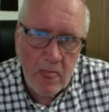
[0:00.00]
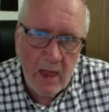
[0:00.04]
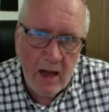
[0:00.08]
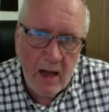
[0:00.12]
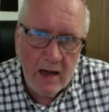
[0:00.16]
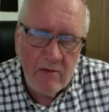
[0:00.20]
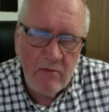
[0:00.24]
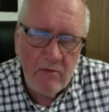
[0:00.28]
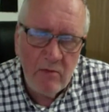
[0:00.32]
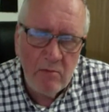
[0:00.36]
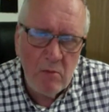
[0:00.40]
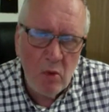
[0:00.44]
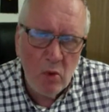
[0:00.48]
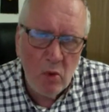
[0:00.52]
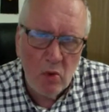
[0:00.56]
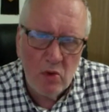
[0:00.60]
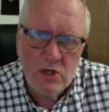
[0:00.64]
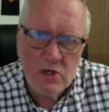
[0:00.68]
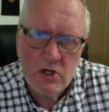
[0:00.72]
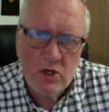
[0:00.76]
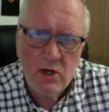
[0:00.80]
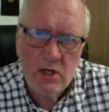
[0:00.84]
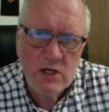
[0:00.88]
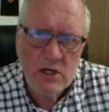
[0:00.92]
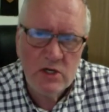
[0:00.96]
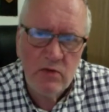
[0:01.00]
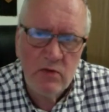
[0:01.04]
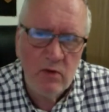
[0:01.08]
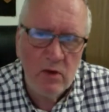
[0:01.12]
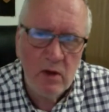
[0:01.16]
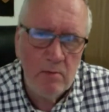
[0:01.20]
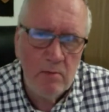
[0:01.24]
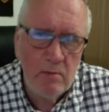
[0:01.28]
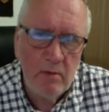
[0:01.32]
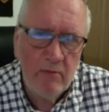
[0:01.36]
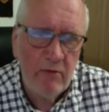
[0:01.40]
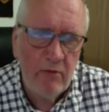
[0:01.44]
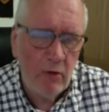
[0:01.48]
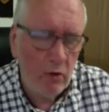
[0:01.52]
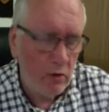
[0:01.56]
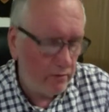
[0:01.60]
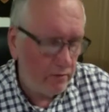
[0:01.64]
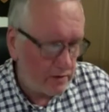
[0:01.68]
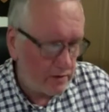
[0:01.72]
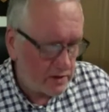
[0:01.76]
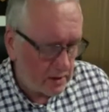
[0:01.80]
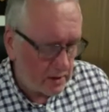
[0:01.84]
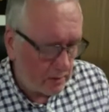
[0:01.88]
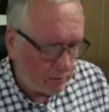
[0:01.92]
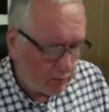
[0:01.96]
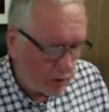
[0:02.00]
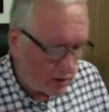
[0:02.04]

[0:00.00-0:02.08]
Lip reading: even more stressful than before for some